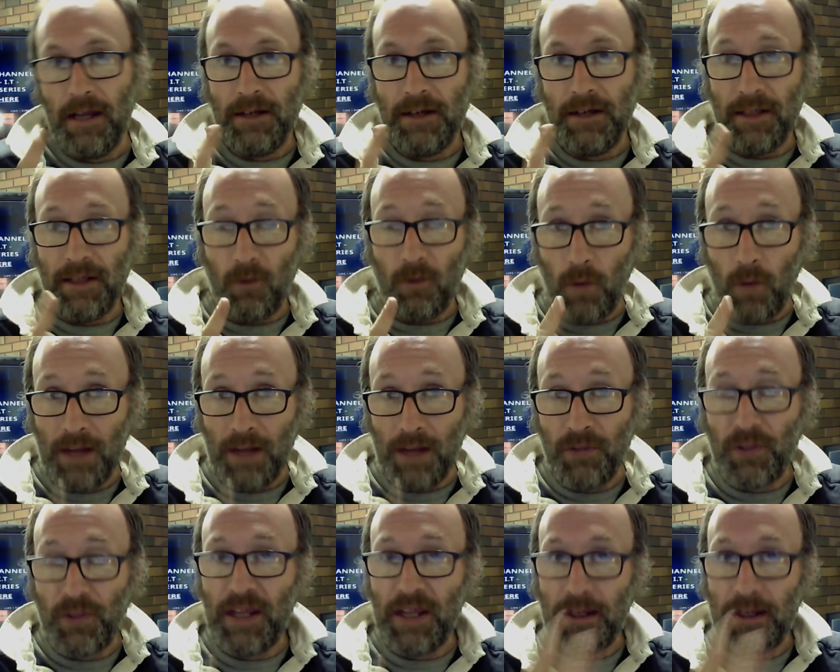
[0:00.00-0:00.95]
Now, the one
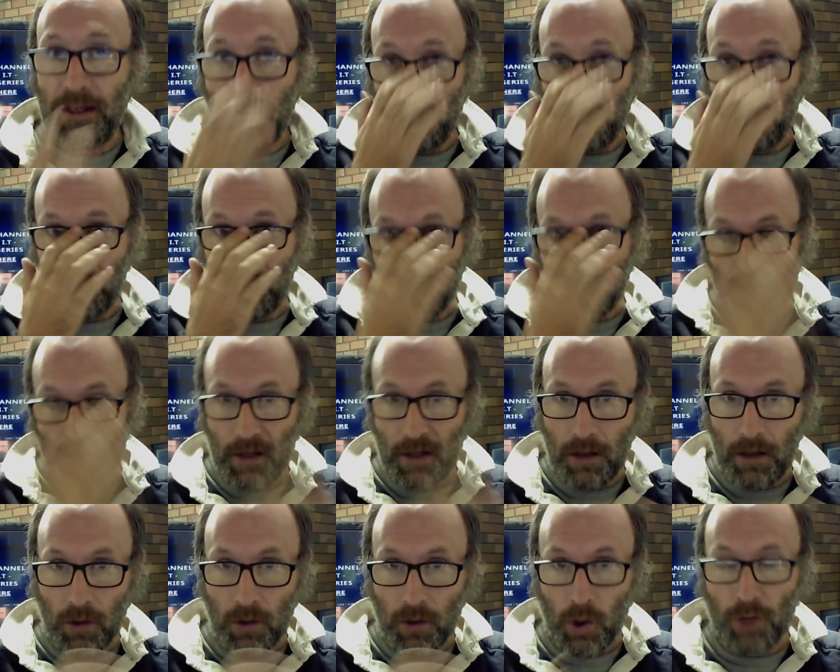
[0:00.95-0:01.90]
thing
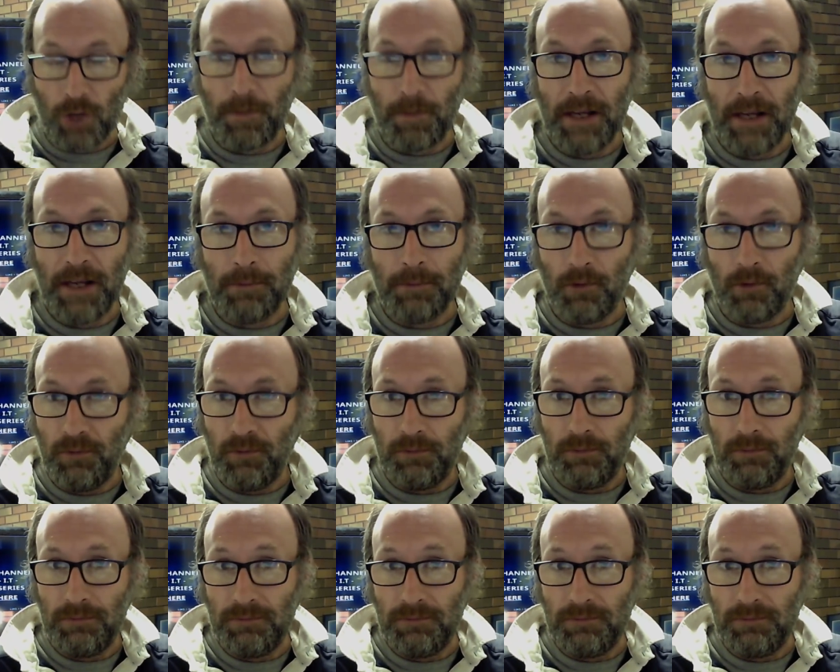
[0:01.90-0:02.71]
a lot of people